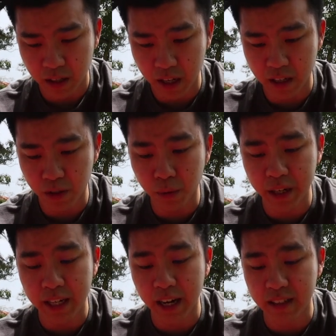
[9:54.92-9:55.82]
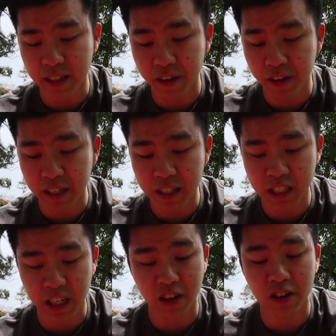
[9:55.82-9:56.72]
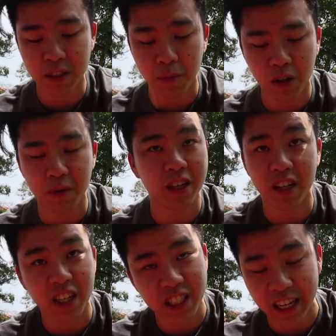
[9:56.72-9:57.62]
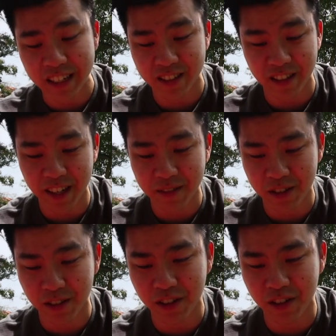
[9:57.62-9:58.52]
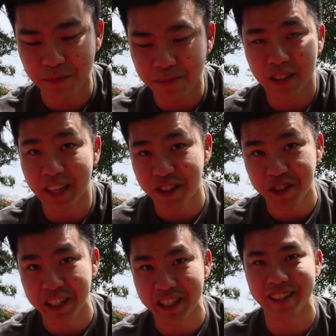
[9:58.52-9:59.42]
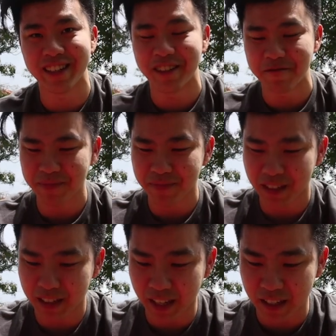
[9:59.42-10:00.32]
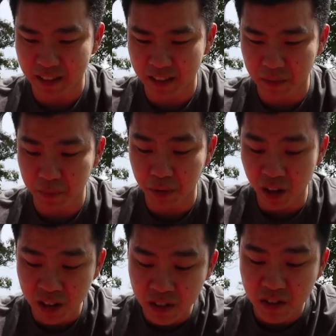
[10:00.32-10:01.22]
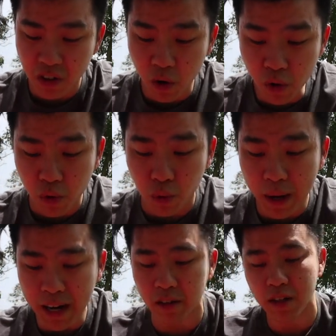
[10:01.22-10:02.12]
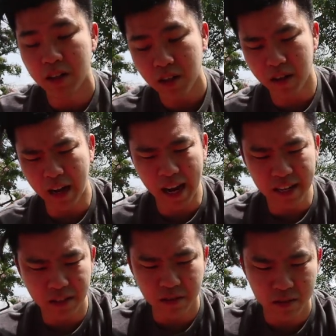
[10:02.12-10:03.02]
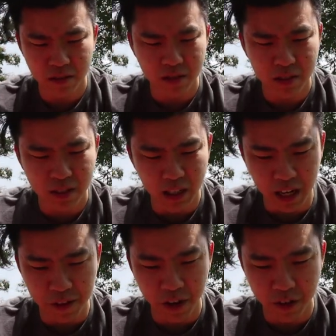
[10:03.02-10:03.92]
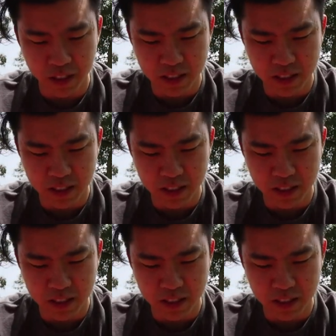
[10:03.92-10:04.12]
And don't worry, guys. I already checked all these Pokemon. They're not shinies, okay? So don't get triggered, you know. Bronze, oh wow, Did I evolve